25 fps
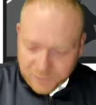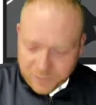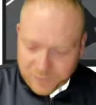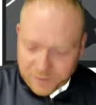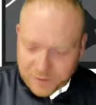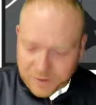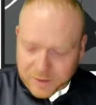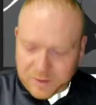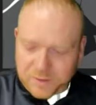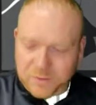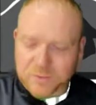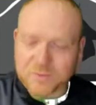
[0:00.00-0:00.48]

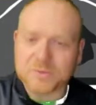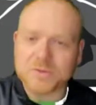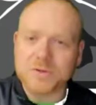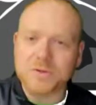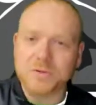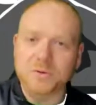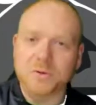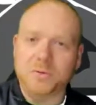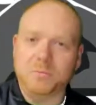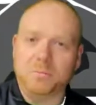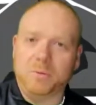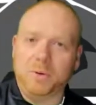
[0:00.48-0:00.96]
think you're
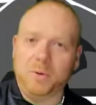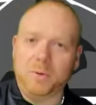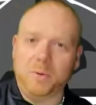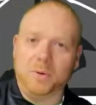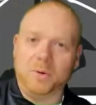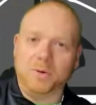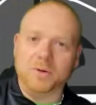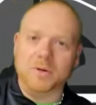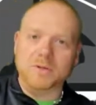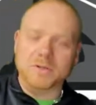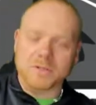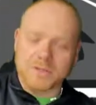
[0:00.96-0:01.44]
too
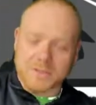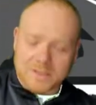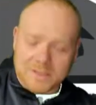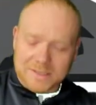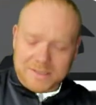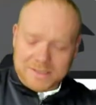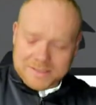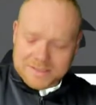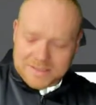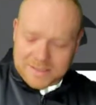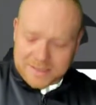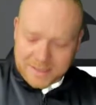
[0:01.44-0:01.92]
important
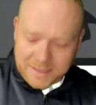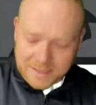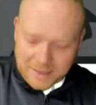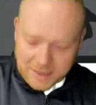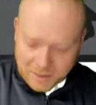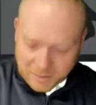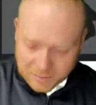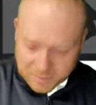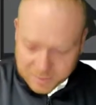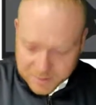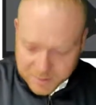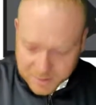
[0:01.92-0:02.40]
to
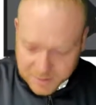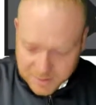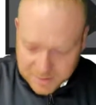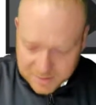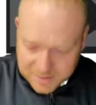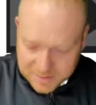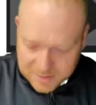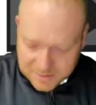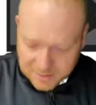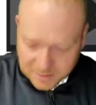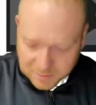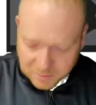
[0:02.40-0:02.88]
help
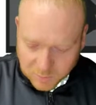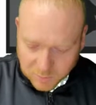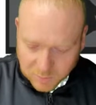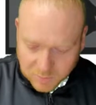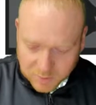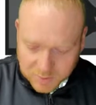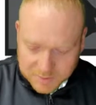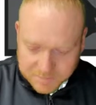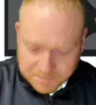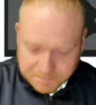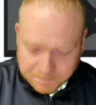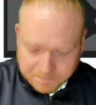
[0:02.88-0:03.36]

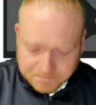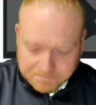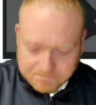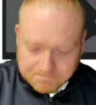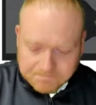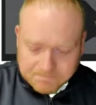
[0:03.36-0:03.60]
someone,